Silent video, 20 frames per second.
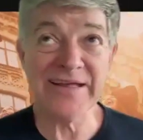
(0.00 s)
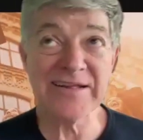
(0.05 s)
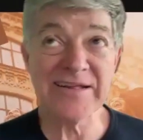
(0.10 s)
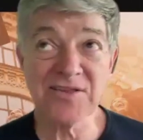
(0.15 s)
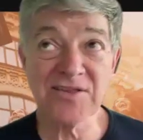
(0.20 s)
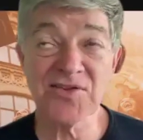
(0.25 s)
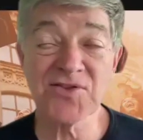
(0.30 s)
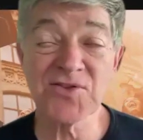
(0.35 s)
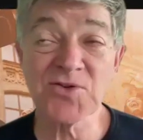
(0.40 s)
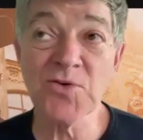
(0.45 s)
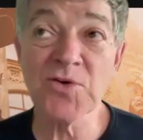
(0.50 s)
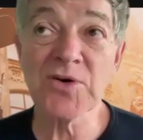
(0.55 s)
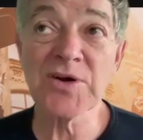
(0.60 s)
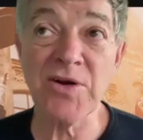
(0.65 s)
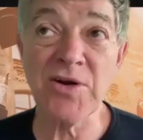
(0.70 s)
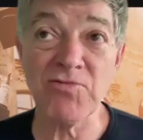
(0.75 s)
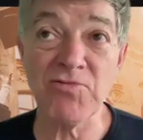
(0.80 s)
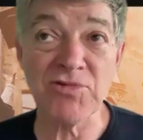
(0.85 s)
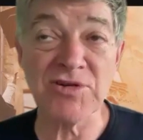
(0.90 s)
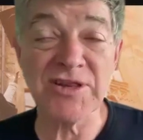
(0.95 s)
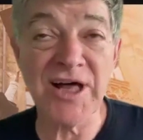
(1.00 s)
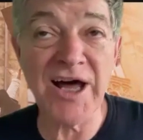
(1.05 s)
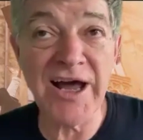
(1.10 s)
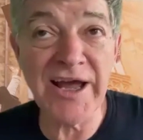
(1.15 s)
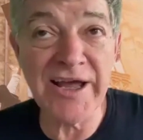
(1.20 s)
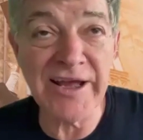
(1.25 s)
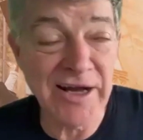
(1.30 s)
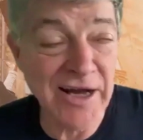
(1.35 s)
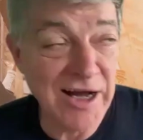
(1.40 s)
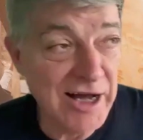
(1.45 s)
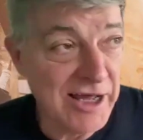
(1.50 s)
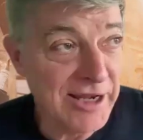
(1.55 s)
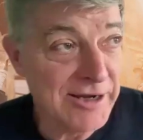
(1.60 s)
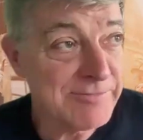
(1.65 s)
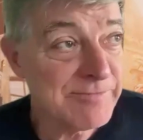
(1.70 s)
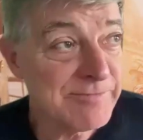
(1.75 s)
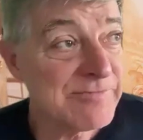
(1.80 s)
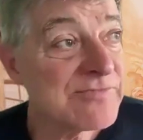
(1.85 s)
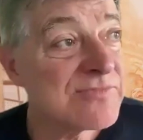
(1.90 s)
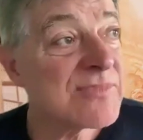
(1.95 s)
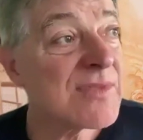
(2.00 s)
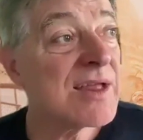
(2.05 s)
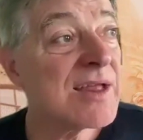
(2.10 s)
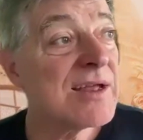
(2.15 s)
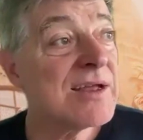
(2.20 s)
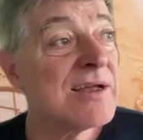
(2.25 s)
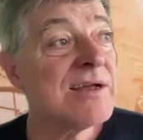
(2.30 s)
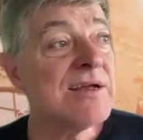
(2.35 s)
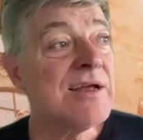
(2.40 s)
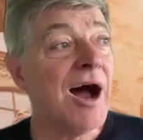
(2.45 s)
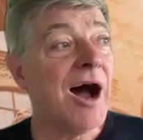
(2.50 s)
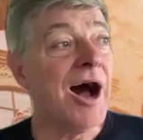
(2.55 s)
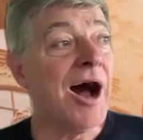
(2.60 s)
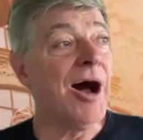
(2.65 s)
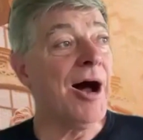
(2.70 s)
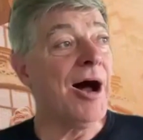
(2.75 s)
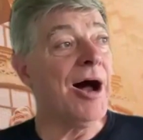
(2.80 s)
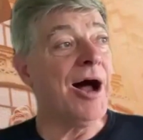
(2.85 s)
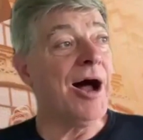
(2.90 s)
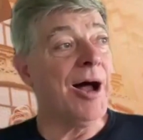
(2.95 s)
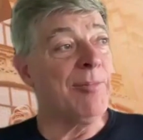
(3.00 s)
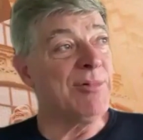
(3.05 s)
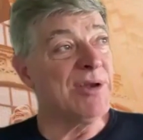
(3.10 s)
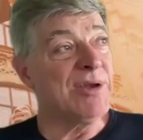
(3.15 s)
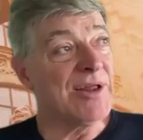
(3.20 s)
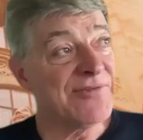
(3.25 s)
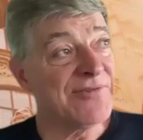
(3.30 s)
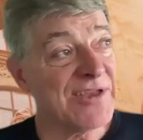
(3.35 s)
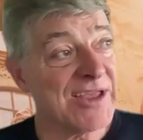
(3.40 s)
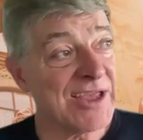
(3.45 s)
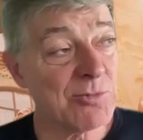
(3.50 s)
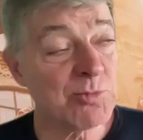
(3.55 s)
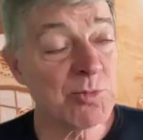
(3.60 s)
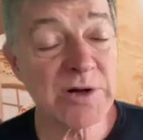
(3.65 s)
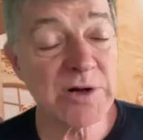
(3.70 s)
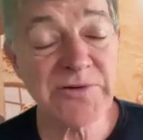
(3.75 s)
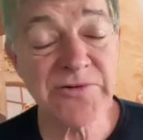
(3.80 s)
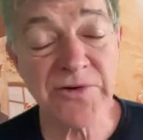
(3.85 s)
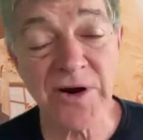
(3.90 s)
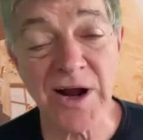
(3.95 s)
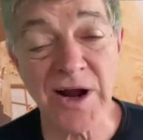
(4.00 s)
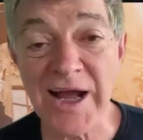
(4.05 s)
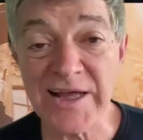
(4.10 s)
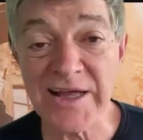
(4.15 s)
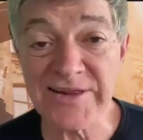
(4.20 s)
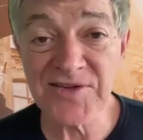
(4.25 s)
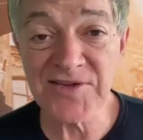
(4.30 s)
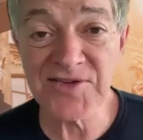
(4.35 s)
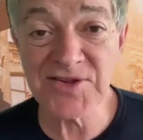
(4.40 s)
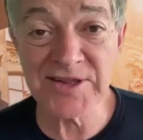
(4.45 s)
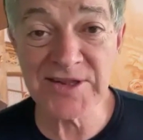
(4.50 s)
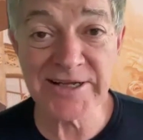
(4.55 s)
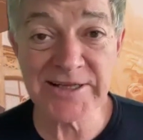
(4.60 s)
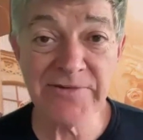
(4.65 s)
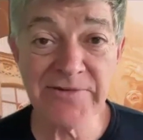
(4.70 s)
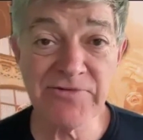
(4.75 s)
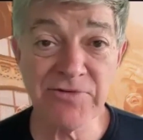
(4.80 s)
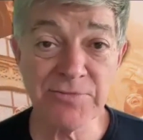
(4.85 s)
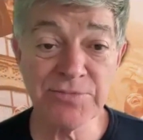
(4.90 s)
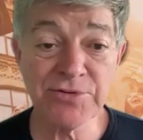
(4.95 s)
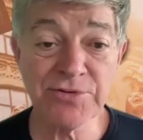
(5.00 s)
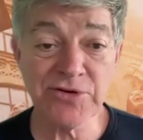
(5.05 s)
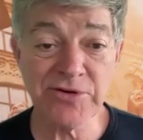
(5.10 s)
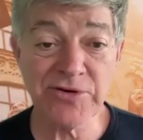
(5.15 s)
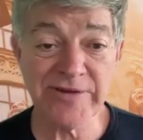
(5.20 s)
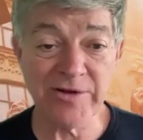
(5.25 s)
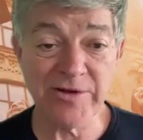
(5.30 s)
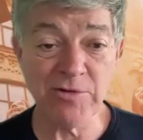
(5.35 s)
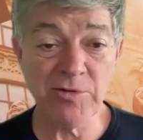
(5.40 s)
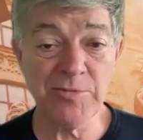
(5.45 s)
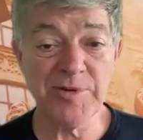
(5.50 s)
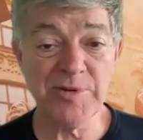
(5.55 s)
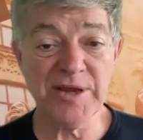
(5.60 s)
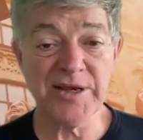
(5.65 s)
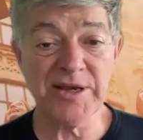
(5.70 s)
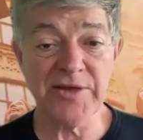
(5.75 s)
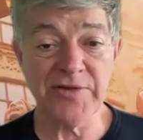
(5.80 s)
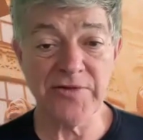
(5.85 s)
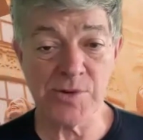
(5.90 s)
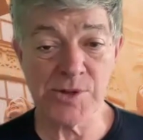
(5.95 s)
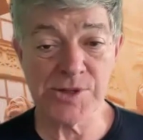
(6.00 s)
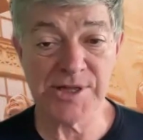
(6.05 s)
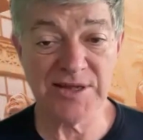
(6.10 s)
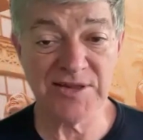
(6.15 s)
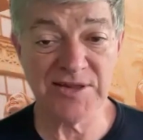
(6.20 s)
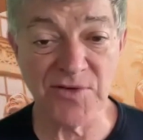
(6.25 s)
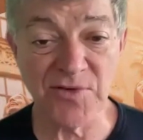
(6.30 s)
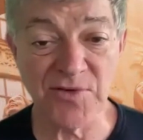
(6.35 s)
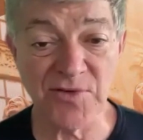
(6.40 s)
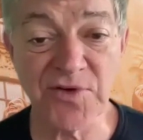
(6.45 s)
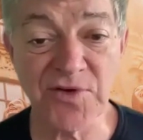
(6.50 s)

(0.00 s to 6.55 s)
that the school can rely on. Uh, I mean, if he had worked for a highly selective employer, that would be another sense of